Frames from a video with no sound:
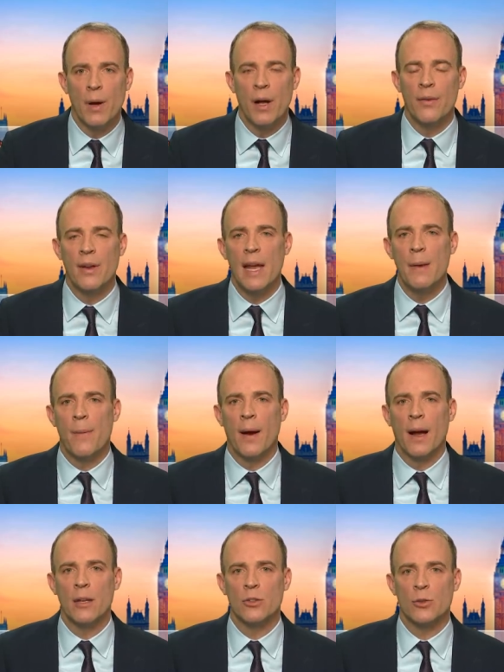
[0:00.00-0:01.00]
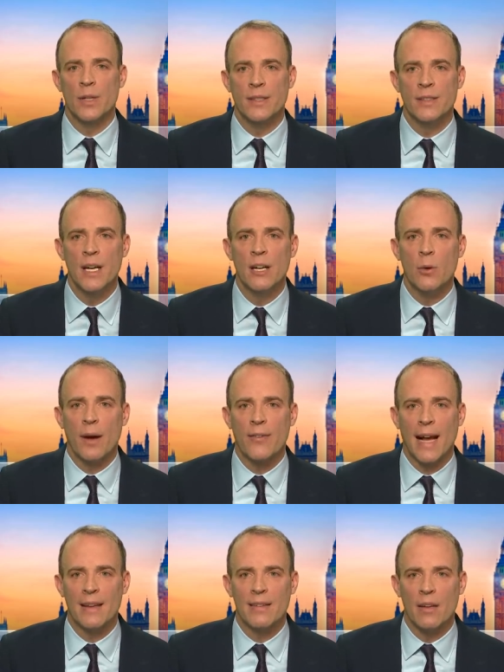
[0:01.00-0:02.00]
right. uh, neighbouring countries to
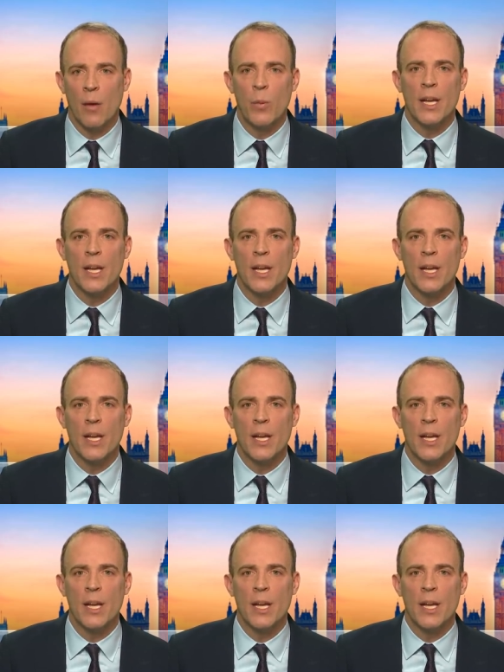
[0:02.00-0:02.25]
Afghanistan.